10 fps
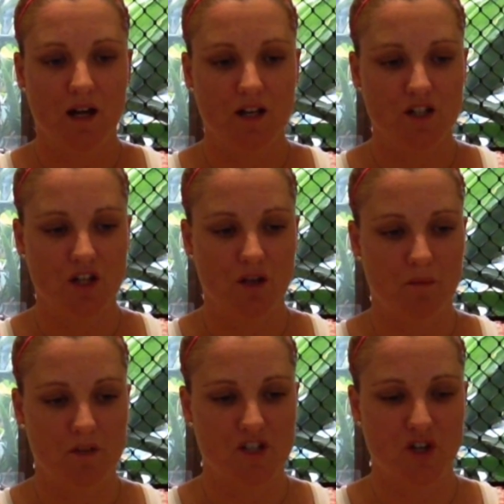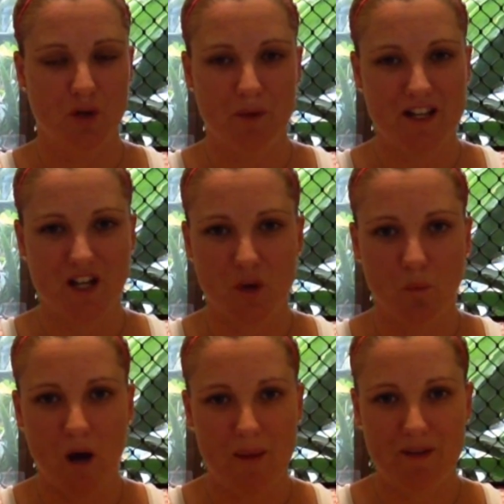I don't know the material, but you
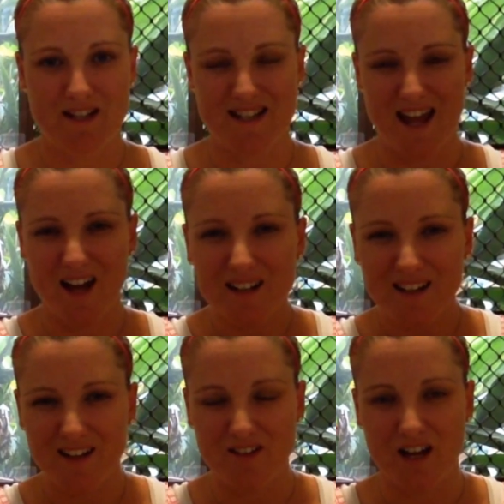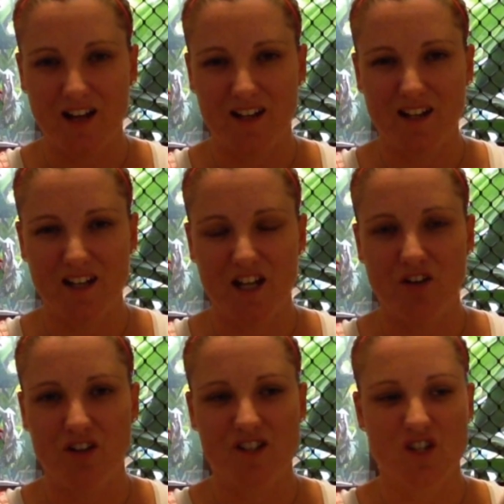can wipe it down. Like, can you
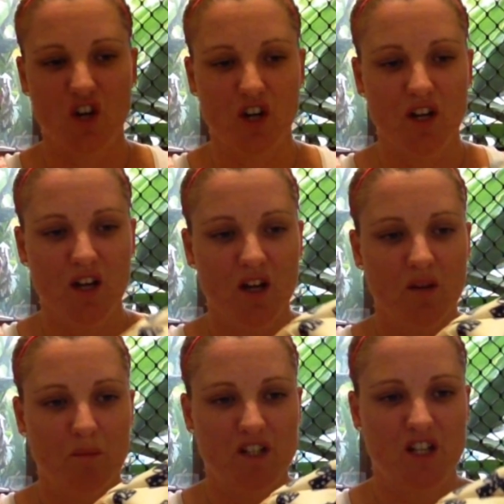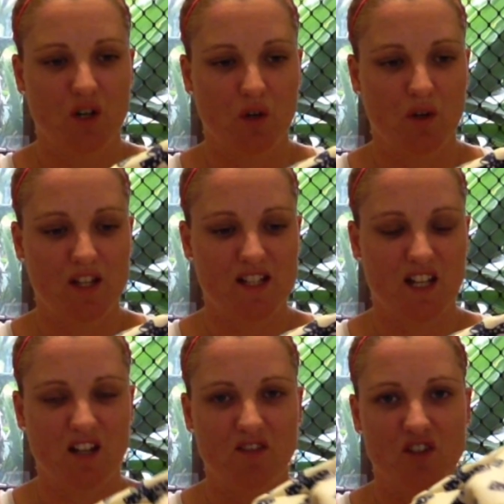hear it? It's not material that's
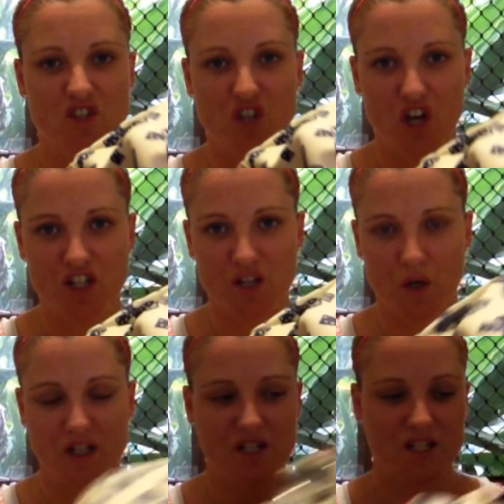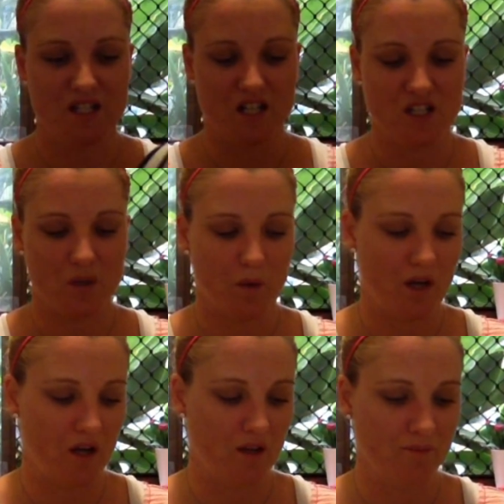the dirt's going to stick to
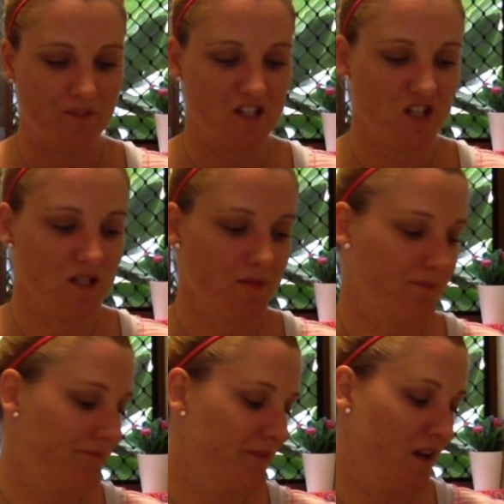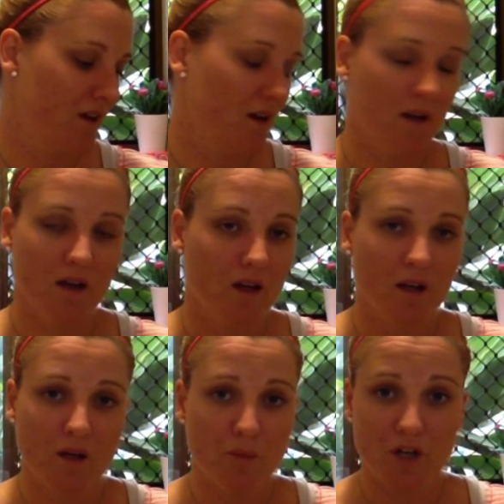it. It's just
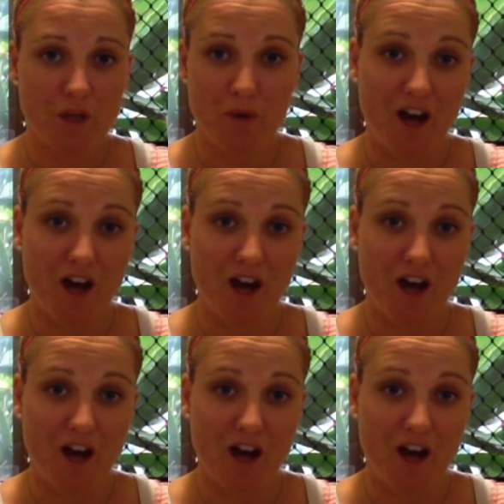pretty